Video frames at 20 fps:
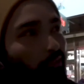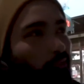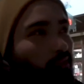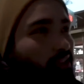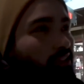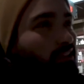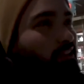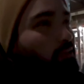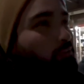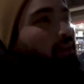we
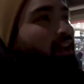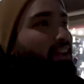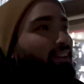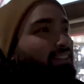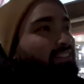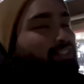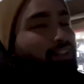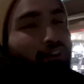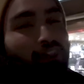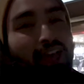could go
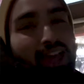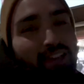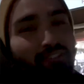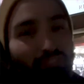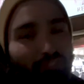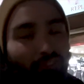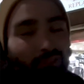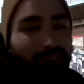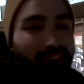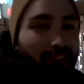back to
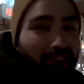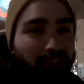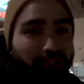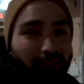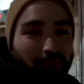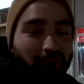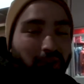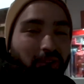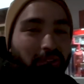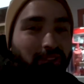life without
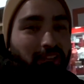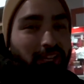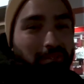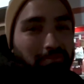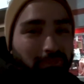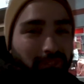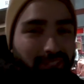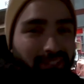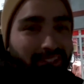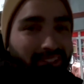Corona,
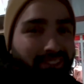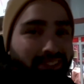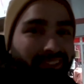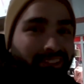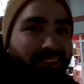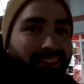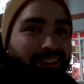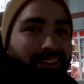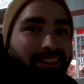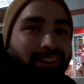but
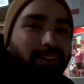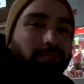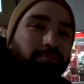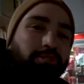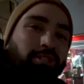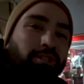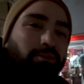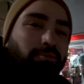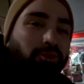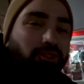I'm
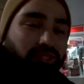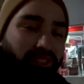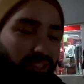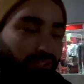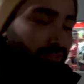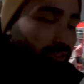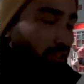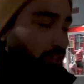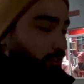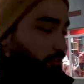sure most
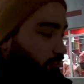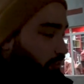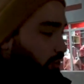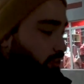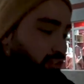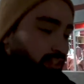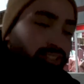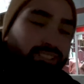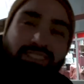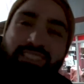of you feel
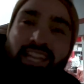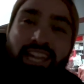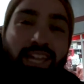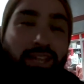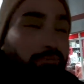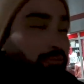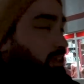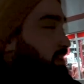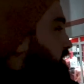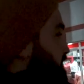the
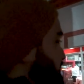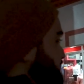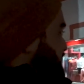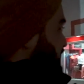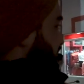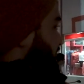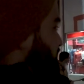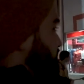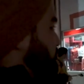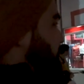same
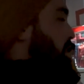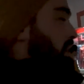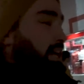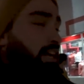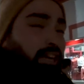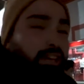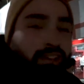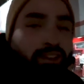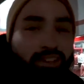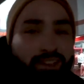exact
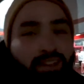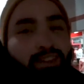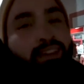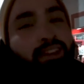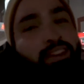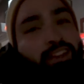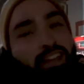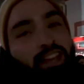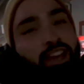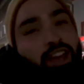way.
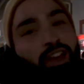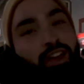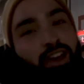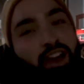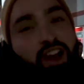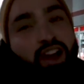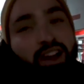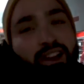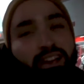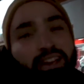
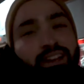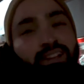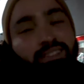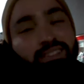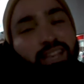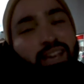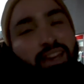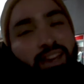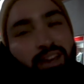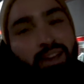All right,
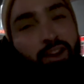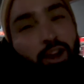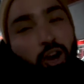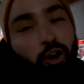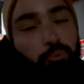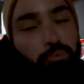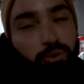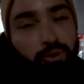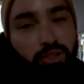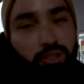guys,
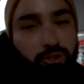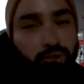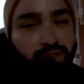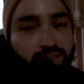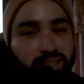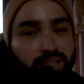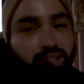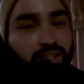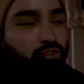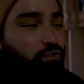hope you enjoyed
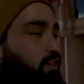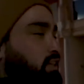today's